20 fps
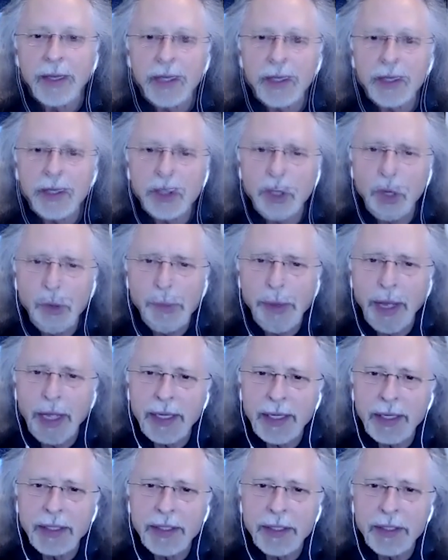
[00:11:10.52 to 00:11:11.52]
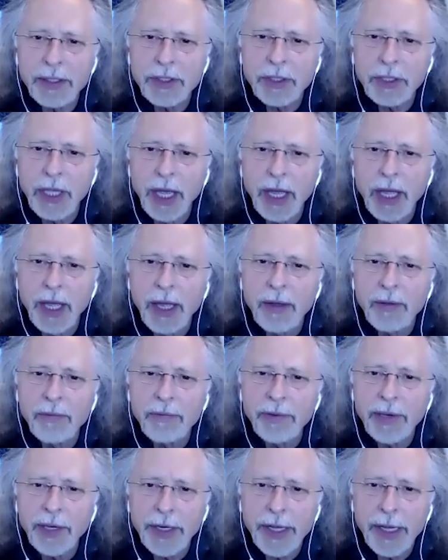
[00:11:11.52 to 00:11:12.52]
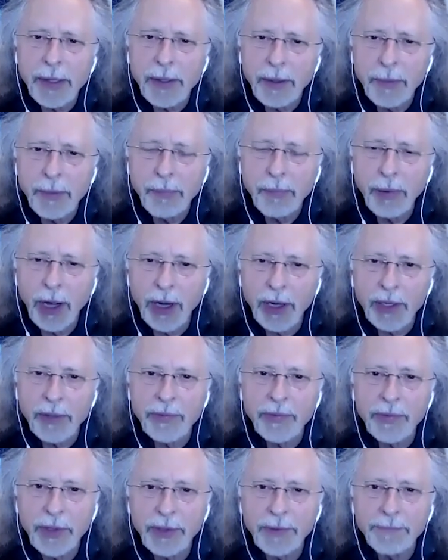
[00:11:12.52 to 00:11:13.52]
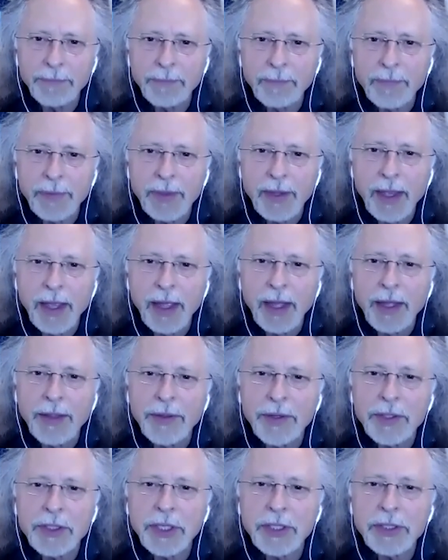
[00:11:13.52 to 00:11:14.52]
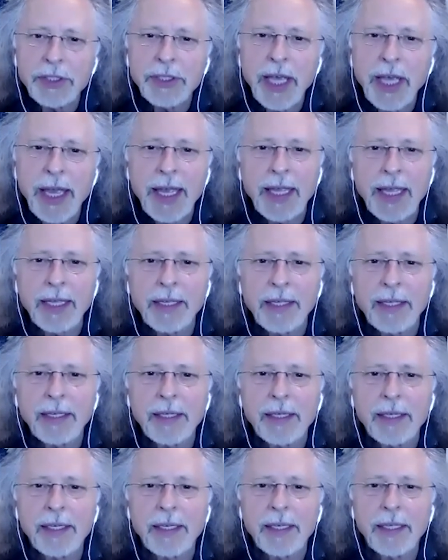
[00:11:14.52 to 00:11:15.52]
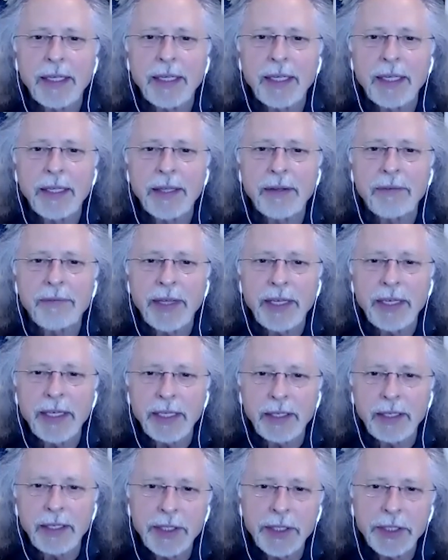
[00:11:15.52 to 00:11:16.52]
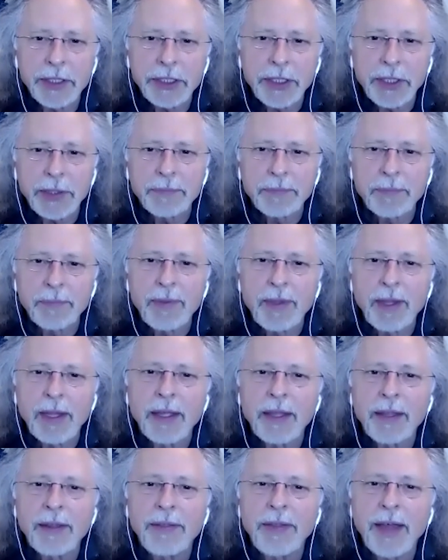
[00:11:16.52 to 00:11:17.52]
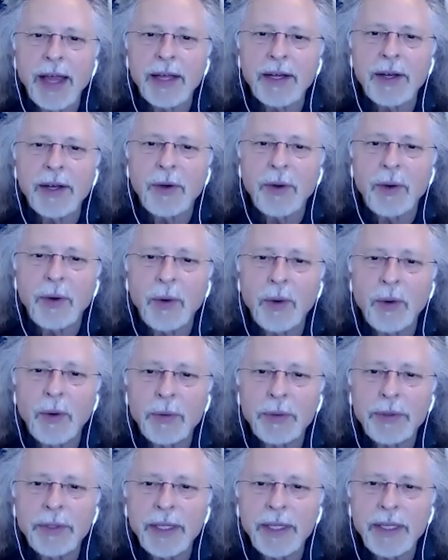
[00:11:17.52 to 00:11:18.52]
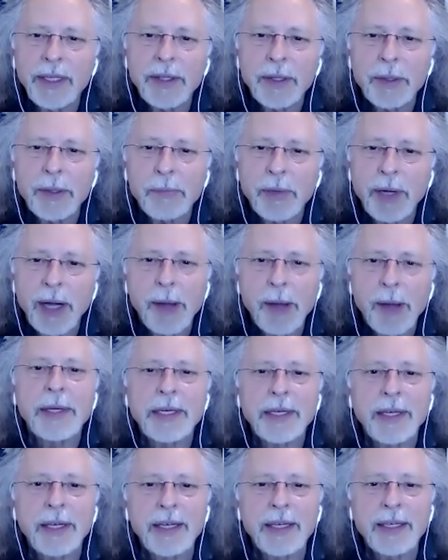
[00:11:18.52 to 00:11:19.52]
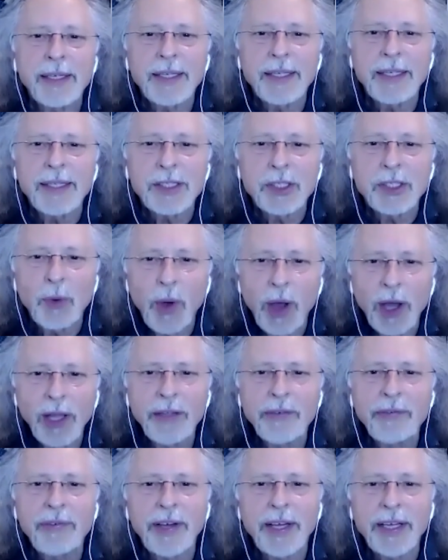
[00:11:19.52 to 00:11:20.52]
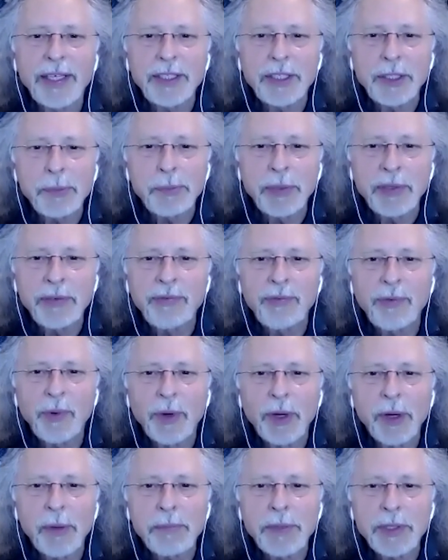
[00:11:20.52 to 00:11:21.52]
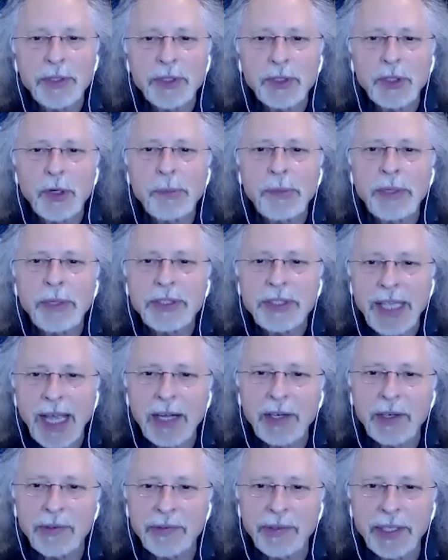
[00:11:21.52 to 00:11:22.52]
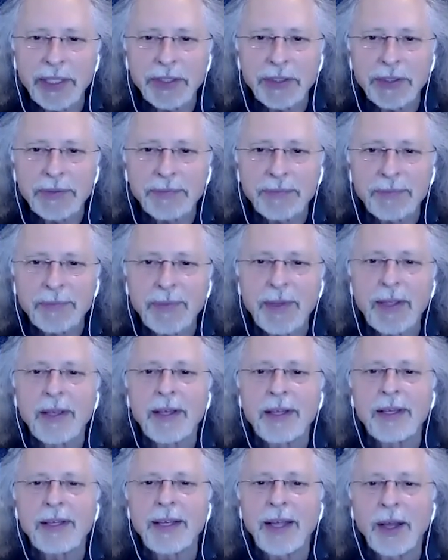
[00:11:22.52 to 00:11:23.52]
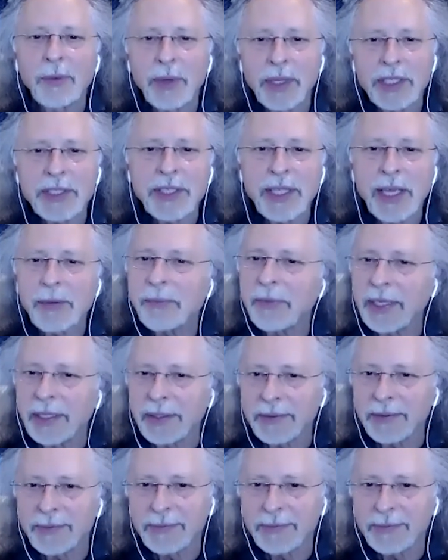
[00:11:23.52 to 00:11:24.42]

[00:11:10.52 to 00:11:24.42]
Soma is very powerful. There's a saying in the Vedic literature that only the Brahmana is qualified to perform the Soma sacrifice. Now, what does that mean?